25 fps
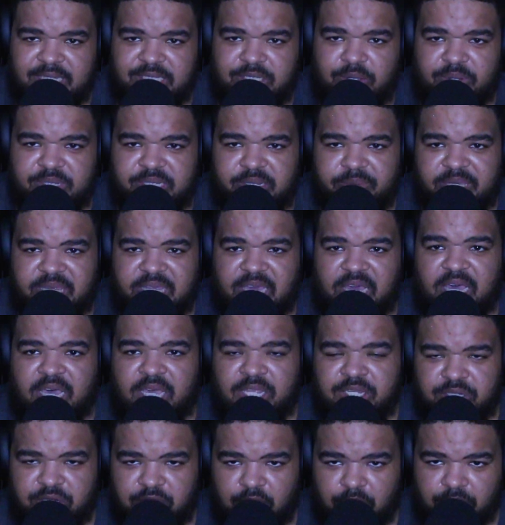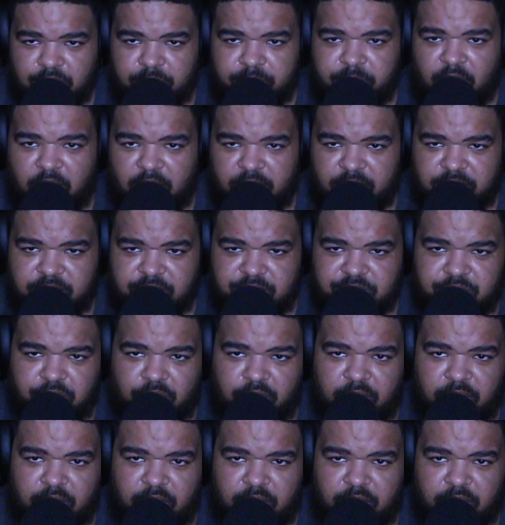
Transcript: is going to be the unknown part of the